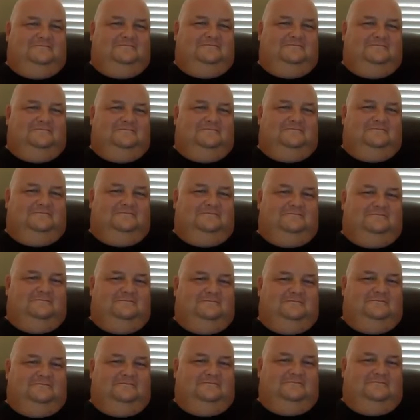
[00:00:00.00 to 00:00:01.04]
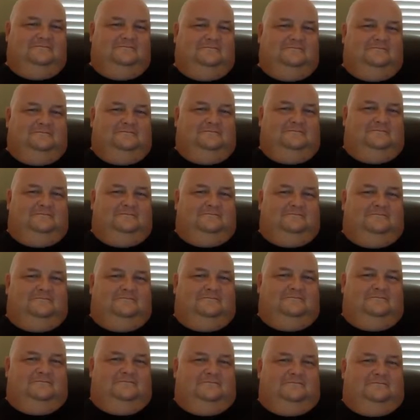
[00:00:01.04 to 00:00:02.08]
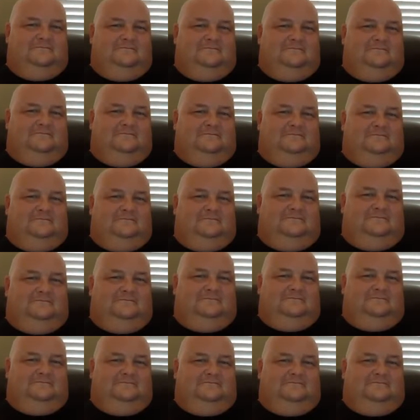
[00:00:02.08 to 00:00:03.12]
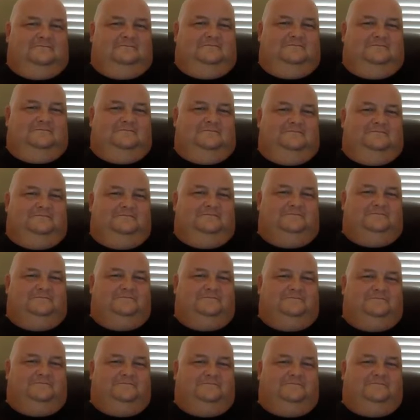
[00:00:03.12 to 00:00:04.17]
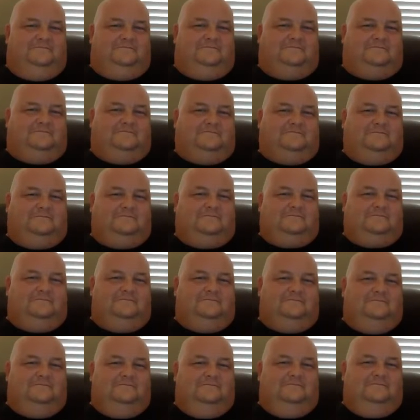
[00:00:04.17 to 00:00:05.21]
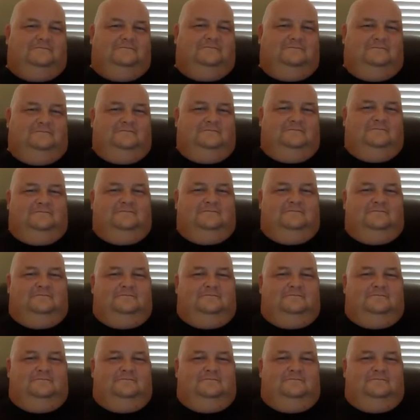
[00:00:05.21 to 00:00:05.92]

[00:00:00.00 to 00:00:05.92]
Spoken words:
No words are spoken by the person on screen.